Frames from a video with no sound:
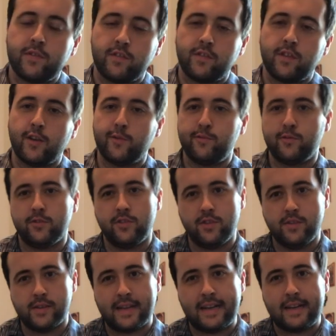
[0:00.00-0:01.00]
this is helpful to
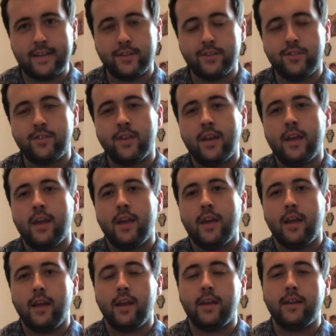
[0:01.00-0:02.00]
you guys.
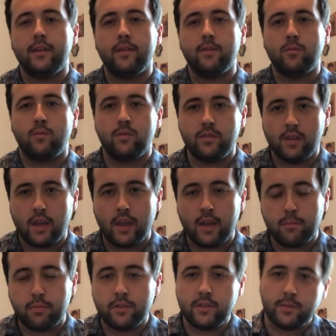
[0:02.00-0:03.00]
And once
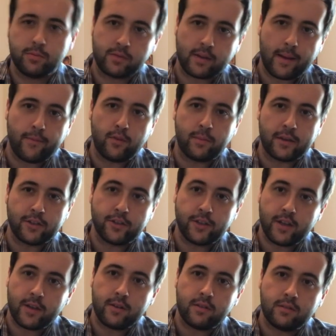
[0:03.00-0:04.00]
again, please subscribe to my
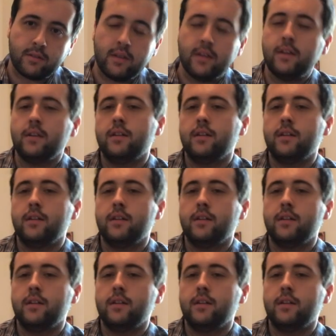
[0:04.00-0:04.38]
channel,